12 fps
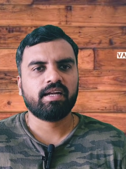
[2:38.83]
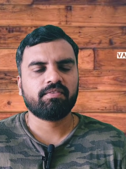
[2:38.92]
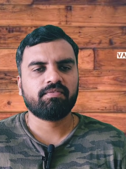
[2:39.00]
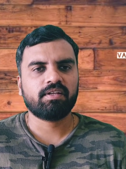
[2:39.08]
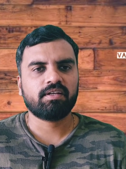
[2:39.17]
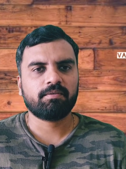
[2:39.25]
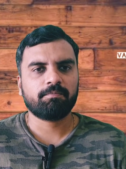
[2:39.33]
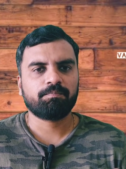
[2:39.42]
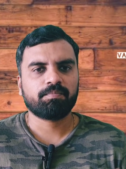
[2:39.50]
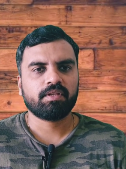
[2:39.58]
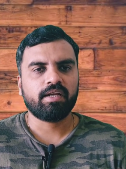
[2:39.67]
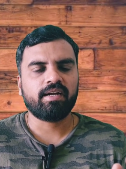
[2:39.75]
and if the
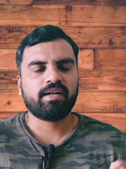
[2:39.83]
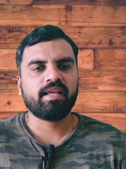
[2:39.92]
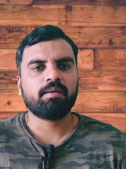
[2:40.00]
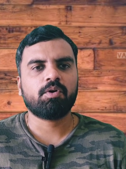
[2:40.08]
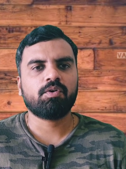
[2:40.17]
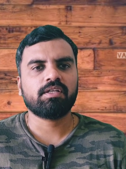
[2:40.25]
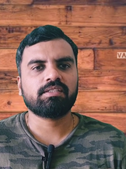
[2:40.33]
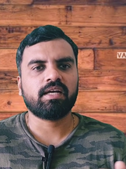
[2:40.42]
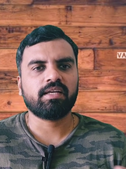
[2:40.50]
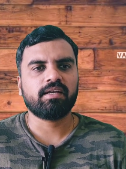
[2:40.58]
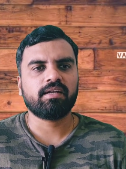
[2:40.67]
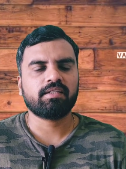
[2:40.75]
entry amount is
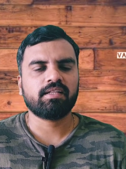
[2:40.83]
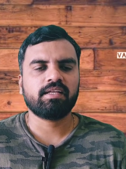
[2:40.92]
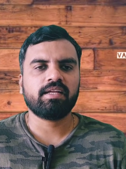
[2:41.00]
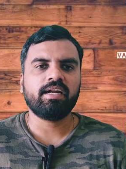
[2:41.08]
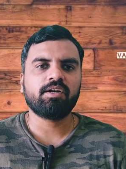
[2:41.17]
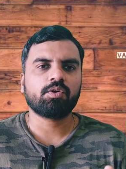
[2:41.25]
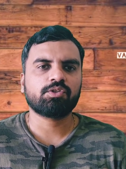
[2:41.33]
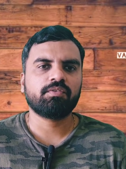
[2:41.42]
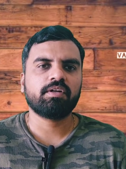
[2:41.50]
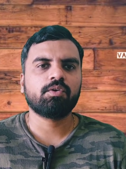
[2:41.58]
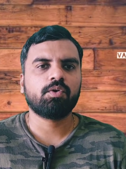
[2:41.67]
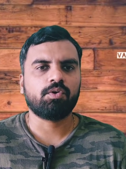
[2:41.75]
higher, then the yield also
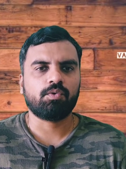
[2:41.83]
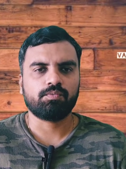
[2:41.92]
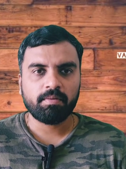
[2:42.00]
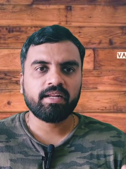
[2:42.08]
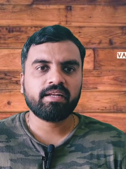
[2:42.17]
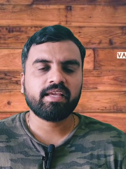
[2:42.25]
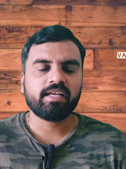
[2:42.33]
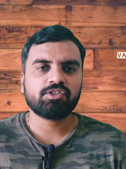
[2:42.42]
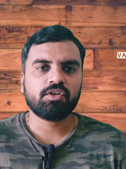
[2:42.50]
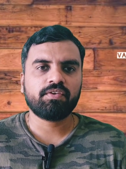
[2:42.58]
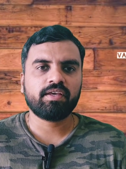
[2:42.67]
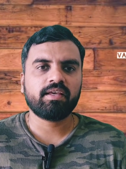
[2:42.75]
will go low. But in
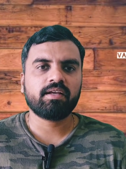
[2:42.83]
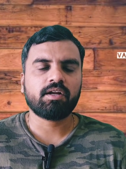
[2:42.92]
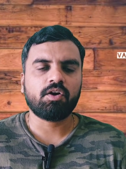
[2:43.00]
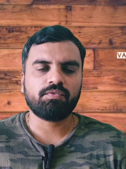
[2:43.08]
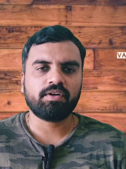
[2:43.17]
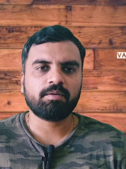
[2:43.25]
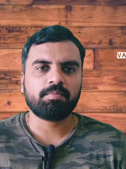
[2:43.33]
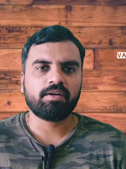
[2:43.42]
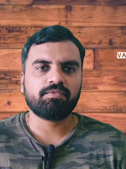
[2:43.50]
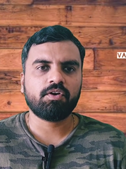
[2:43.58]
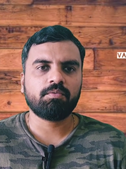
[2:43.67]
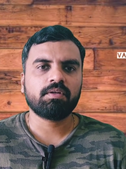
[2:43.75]
case of a crowd-funded
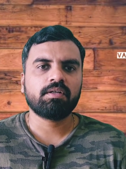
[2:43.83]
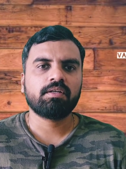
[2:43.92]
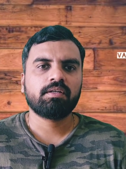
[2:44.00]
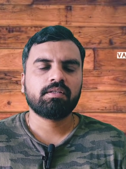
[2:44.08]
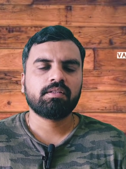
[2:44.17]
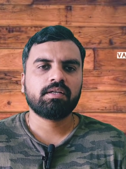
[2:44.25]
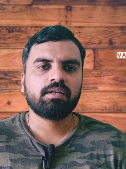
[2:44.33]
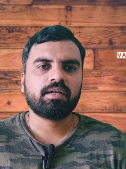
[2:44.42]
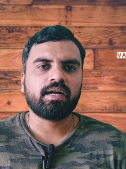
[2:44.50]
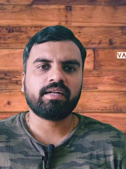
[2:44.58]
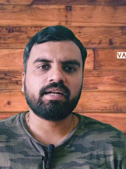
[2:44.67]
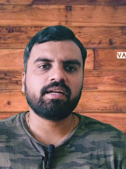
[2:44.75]
platform,
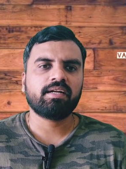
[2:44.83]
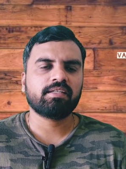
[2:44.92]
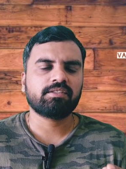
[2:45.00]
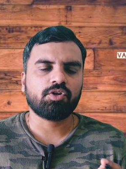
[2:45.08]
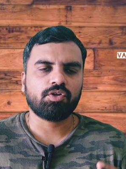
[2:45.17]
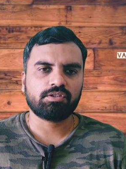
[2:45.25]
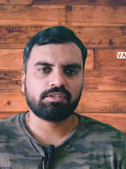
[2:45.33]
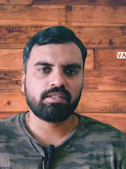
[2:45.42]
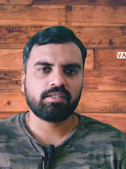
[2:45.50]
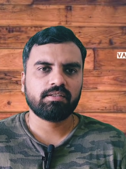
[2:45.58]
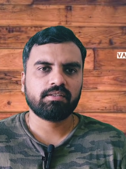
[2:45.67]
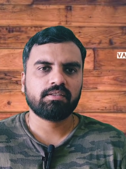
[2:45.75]
the rental yield is
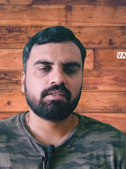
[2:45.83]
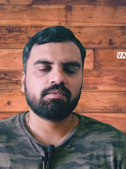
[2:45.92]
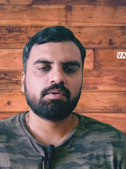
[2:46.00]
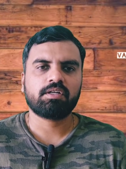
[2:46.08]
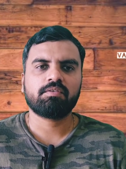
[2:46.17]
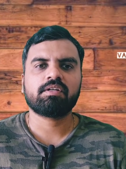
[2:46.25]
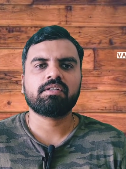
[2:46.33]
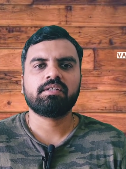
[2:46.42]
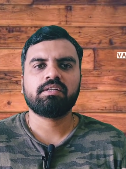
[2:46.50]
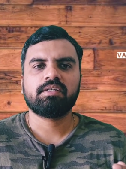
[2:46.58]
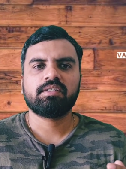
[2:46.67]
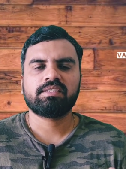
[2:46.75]
constant, whatever
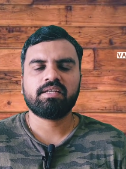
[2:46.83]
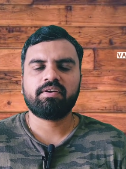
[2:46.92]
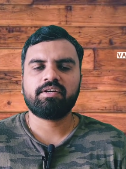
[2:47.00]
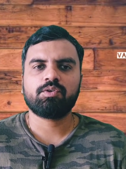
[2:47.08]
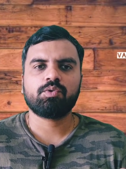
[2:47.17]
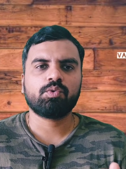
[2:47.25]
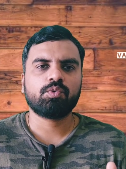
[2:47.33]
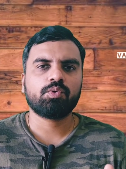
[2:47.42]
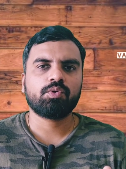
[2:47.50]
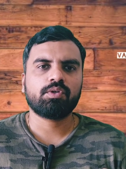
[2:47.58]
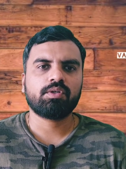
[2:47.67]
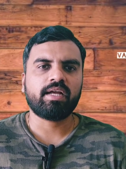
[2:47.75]
7
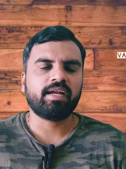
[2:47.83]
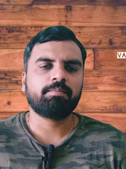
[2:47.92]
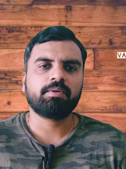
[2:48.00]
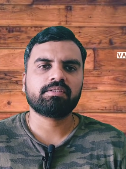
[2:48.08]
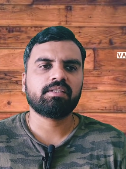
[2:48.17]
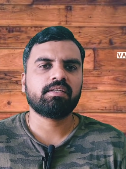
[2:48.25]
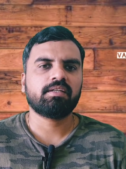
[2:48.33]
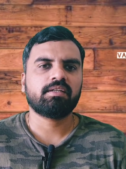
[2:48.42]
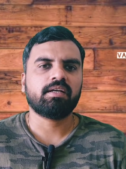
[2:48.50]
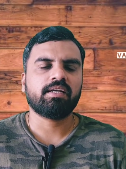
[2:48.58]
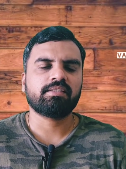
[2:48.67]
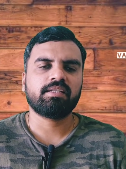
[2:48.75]
to 9%
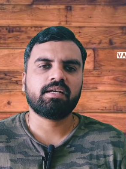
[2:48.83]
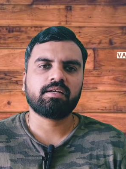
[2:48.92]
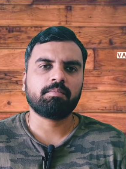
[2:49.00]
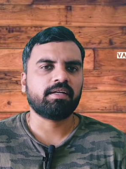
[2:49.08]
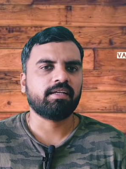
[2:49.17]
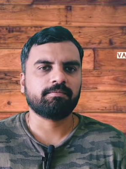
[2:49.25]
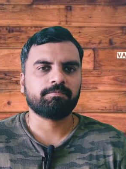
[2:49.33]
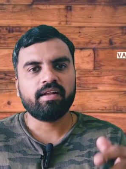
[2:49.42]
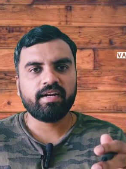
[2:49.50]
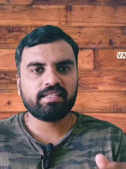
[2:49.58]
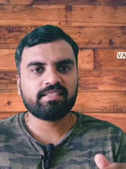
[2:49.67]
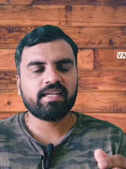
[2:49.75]
as they are committing.
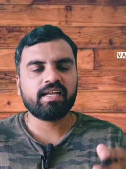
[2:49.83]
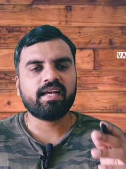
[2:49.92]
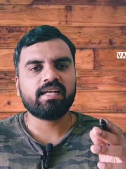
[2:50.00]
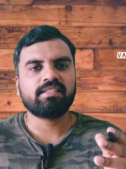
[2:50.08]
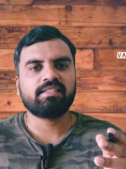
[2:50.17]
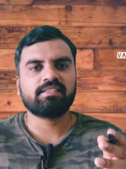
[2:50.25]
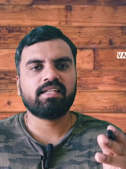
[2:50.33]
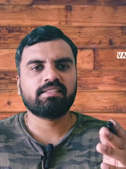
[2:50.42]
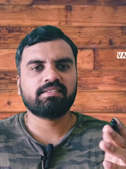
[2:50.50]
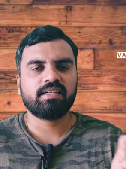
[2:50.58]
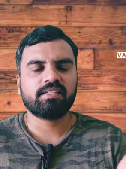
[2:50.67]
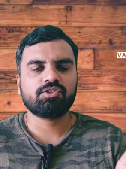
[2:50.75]
REITs, again, as it is
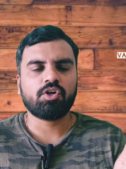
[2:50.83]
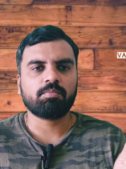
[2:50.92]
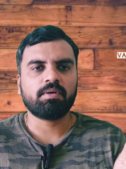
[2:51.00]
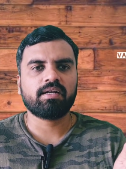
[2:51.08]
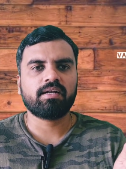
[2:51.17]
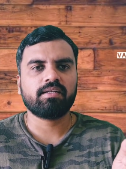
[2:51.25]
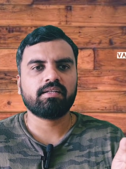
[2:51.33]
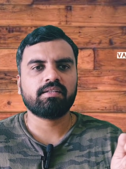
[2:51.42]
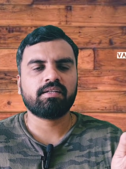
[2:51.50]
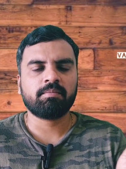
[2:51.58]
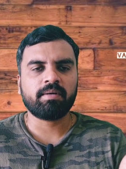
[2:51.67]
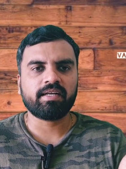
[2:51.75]
listed in stock market in
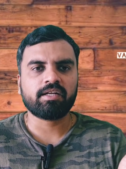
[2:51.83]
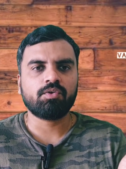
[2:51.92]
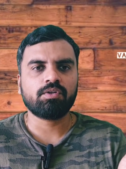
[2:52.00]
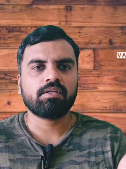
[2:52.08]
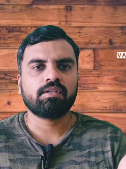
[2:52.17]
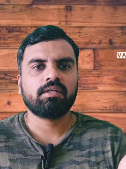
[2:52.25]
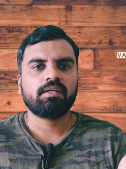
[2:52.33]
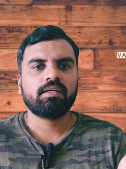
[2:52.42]
the Demat account,